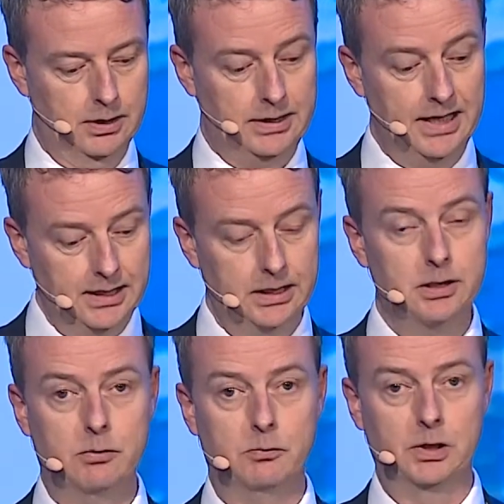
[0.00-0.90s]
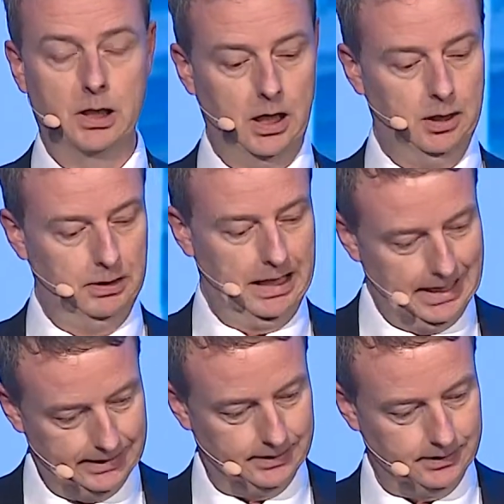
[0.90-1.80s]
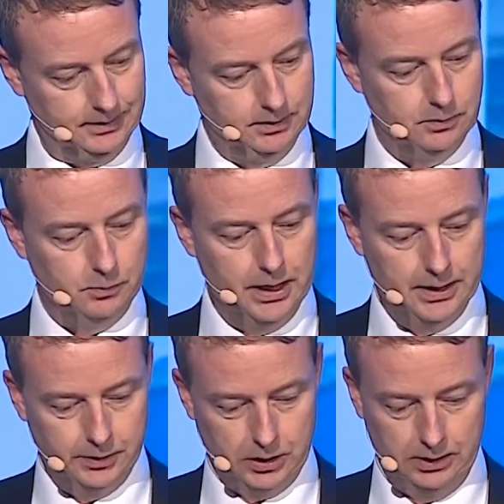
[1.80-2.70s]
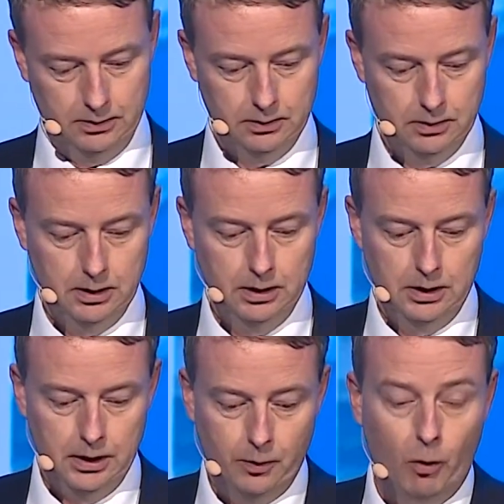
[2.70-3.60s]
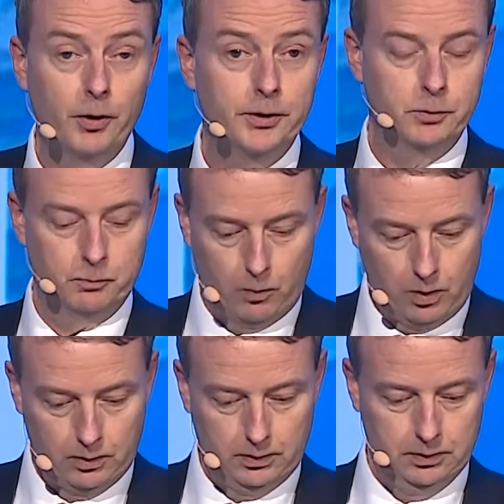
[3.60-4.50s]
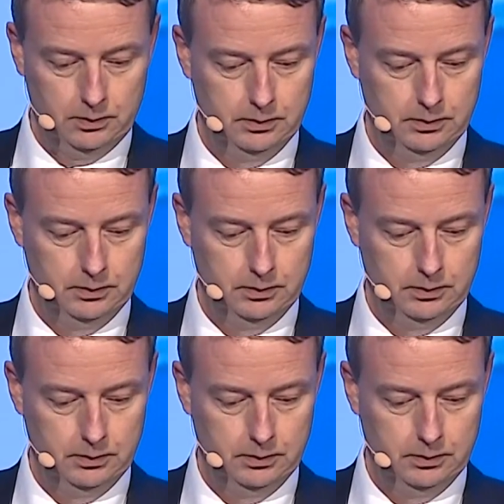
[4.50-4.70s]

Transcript: They need reliable access to energy in order to work,